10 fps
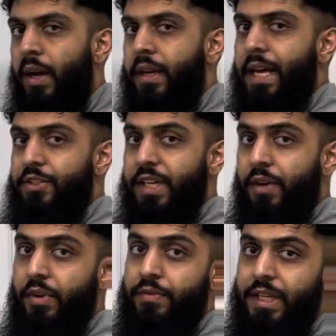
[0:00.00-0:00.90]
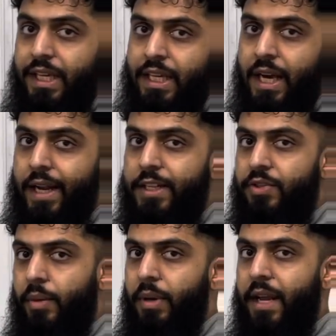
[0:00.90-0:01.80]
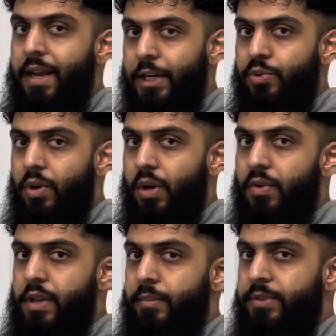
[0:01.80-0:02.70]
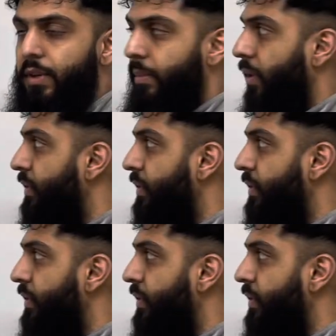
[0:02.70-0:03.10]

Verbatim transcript: Now to get rid of the e, I need to apply natural logarithms on both